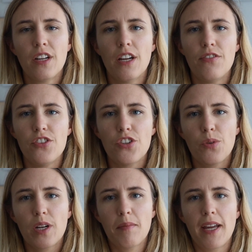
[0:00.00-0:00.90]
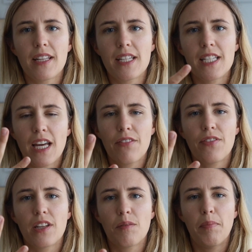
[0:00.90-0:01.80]
if you do want to make the stuff
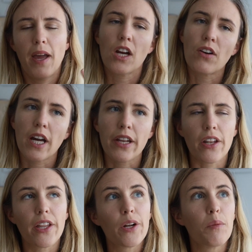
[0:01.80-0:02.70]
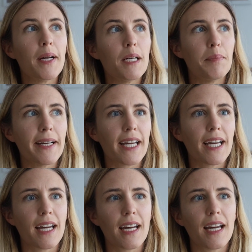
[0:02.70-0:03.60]
in the background a little bit
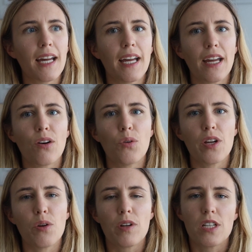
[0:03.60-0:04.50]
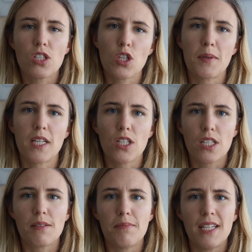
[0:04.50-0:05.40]
bigger, or you want to zoom in
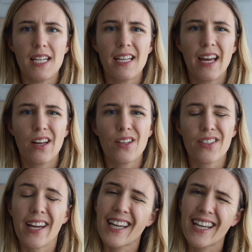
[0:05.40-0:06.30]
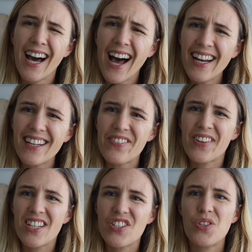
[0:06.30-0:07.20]
on some details, like it kind of
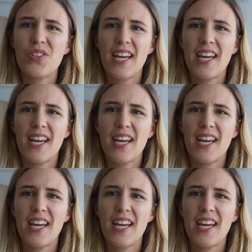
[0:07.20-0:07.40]
can do